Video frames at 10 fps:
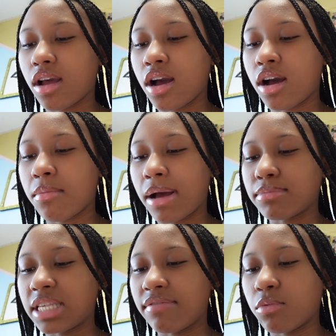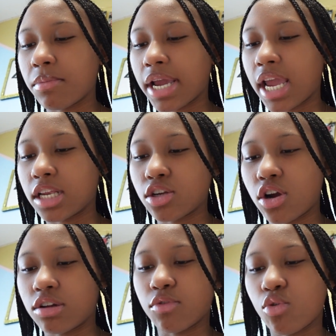I'm saving with my cash
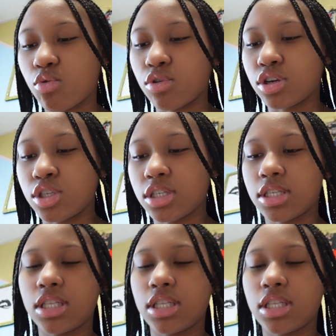card, of course.